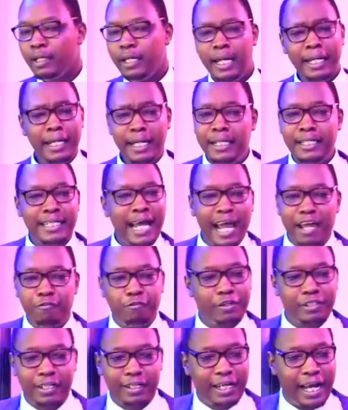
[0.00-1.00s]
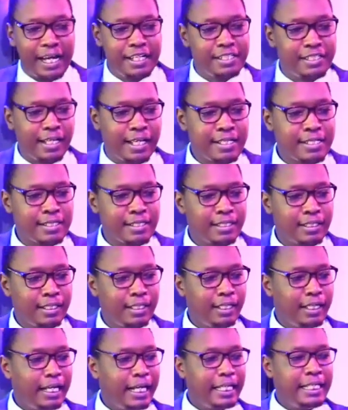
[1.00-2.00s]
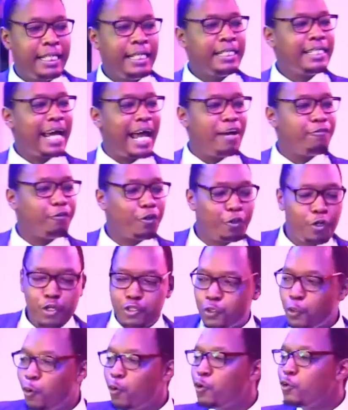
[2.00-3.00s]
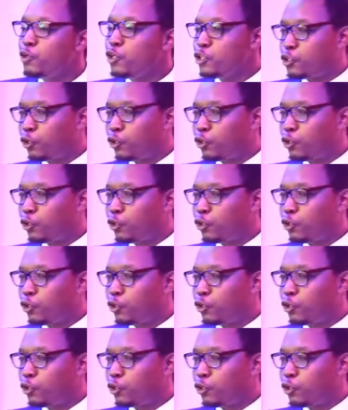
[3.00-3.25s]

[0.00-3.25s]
He didn't die for the righteous. He didn't die for those who